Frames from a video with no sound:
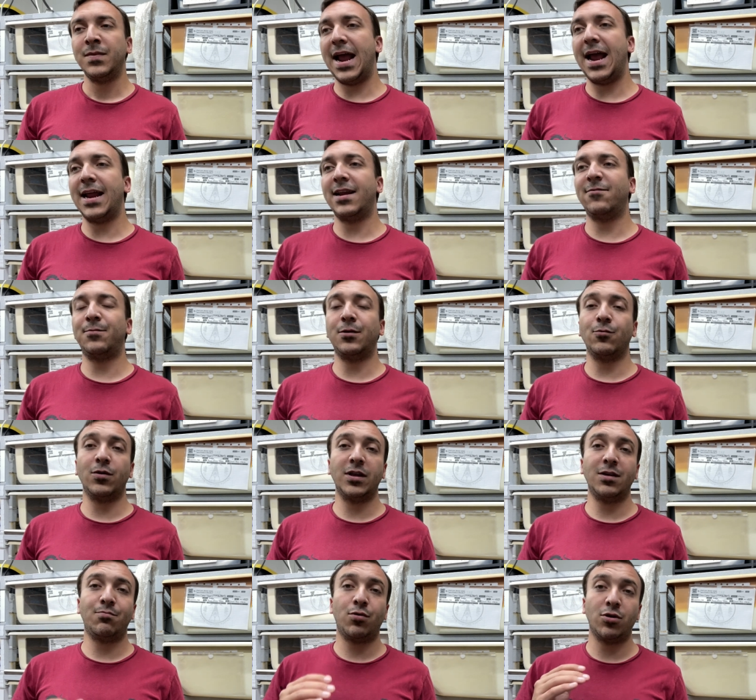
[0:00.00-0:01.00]
and have been
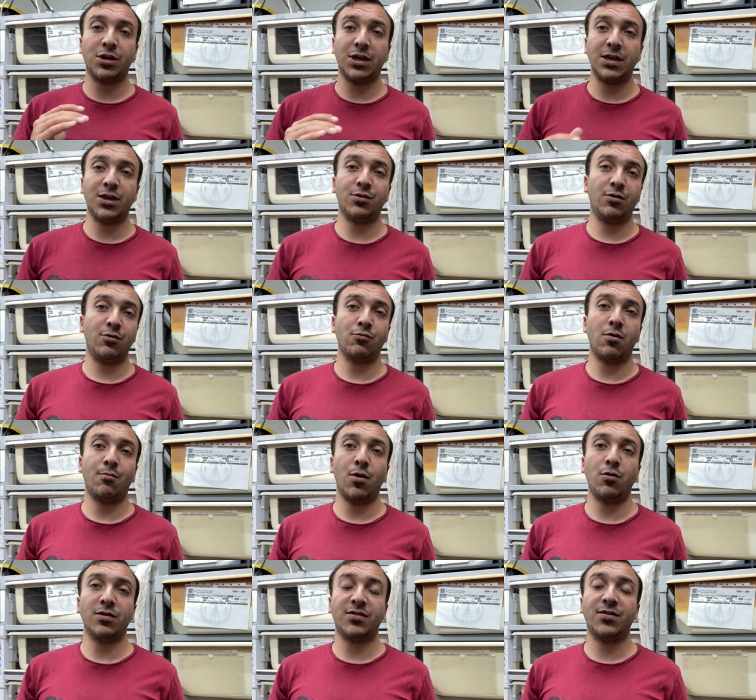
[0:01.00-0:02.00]
really pushing doing
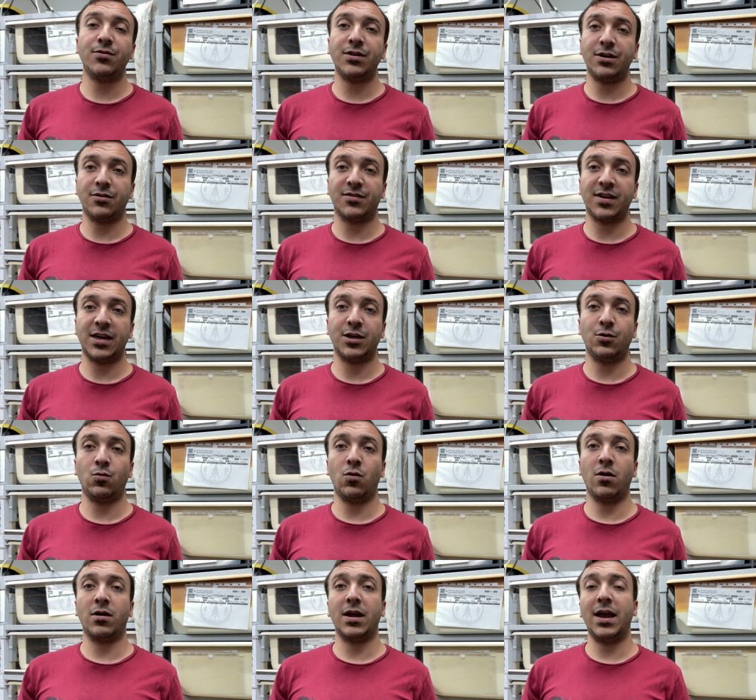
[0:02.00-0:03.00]
remote studio session
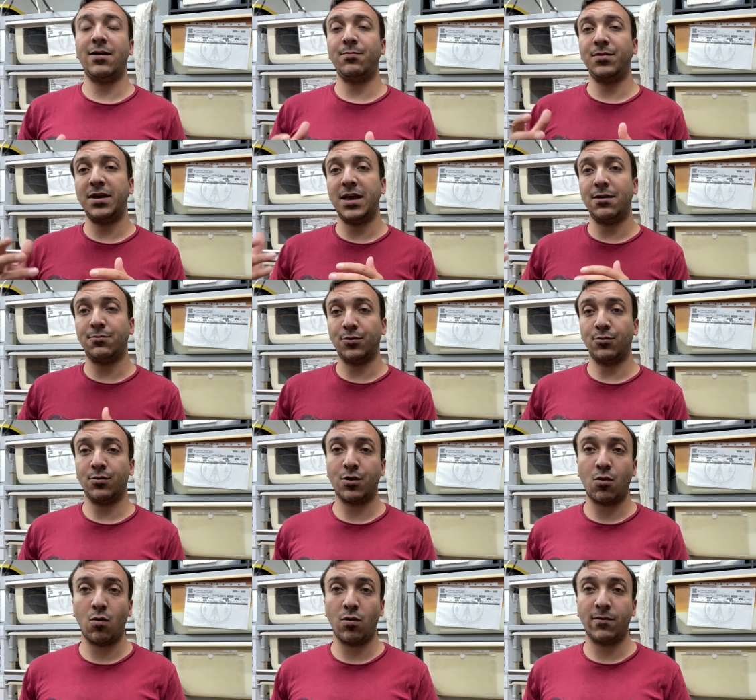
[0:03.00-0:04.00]
work and being able to
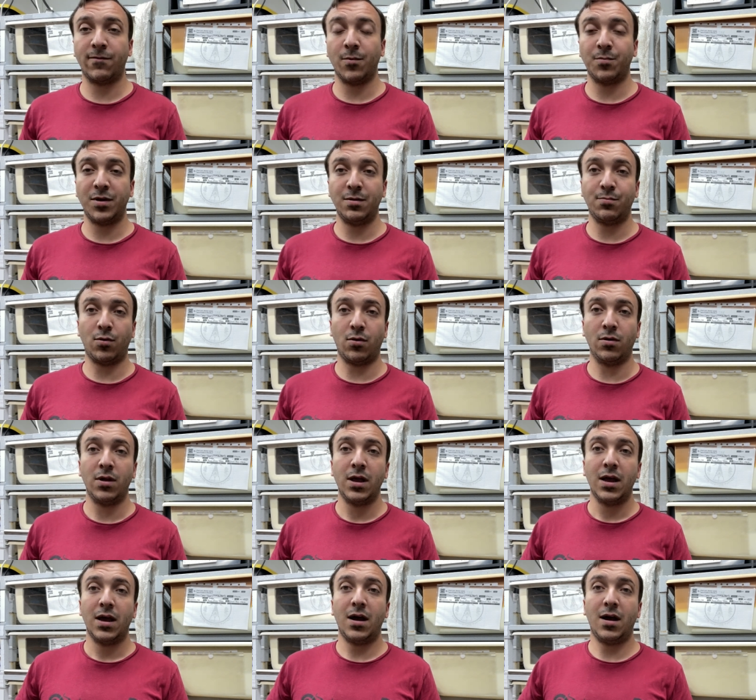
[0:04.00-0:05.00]
record for people
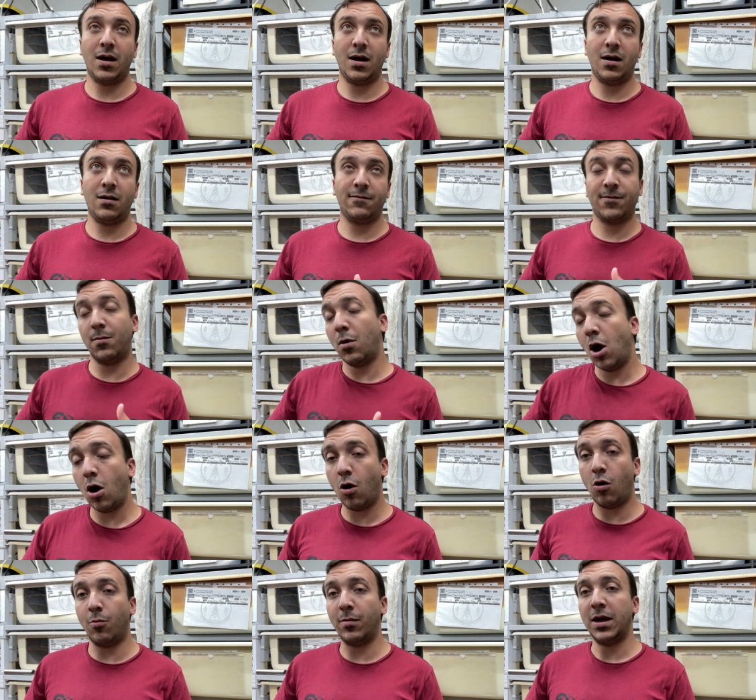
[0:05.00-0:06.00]
uh, from
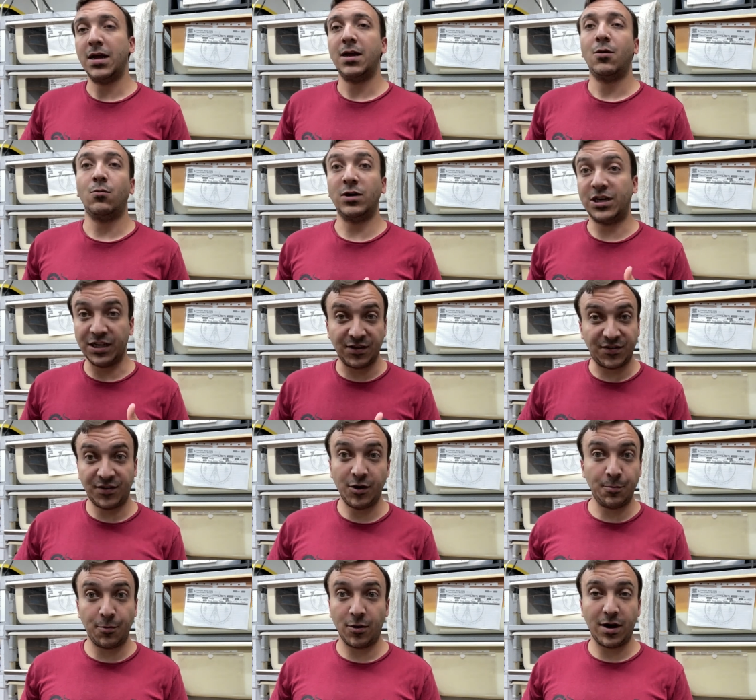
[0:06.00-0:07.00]
home, which is
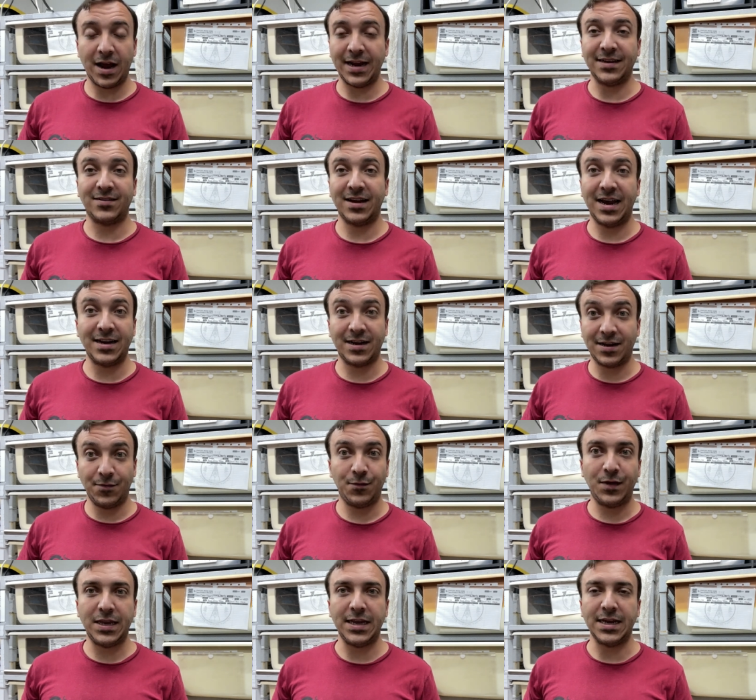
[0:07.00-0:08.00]
super nice and
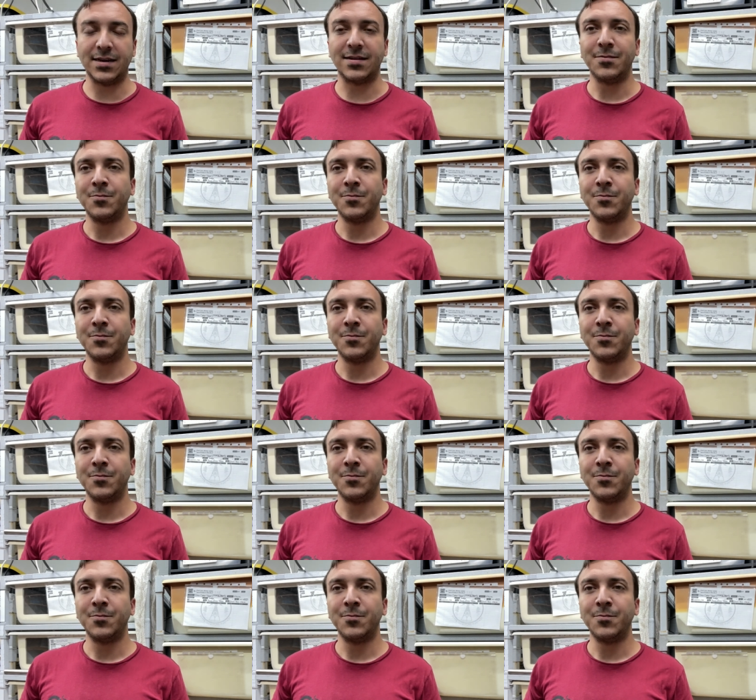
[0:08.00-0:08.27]
convenient.